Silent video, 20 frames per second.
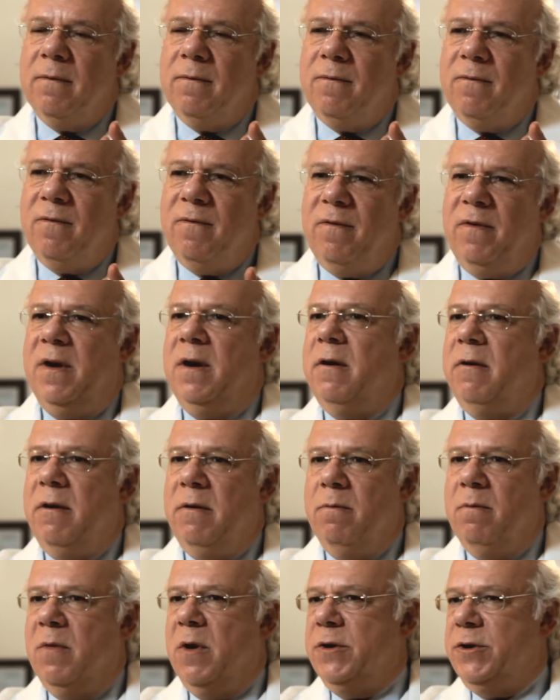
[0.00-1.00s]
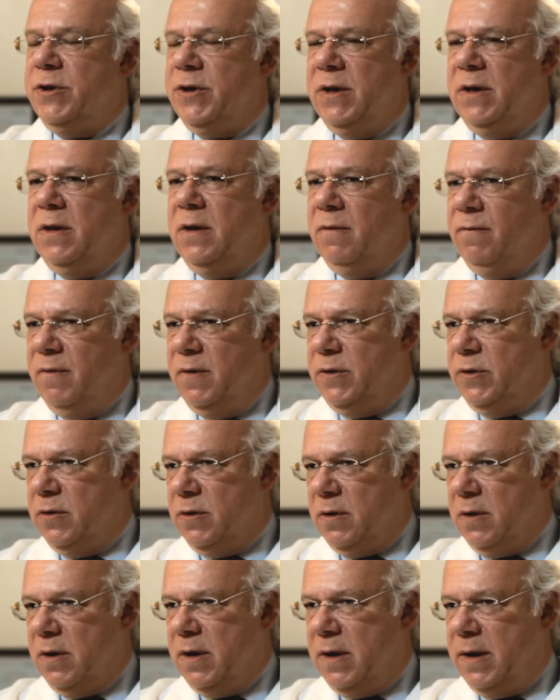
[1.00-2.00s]
very much
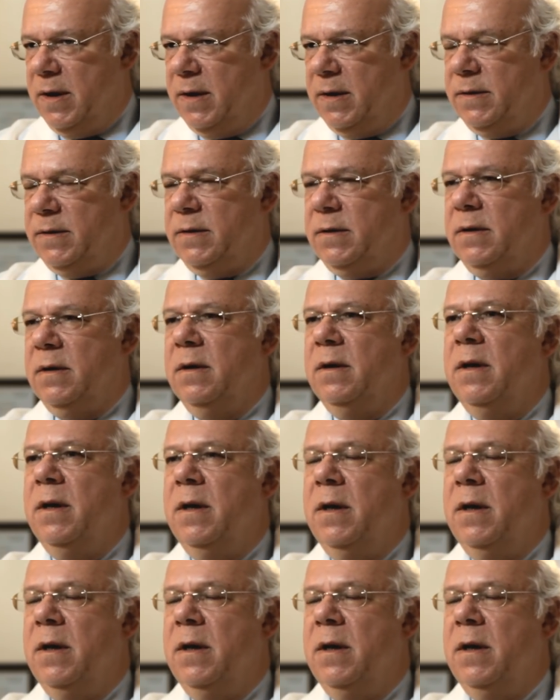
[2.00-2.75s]
individualized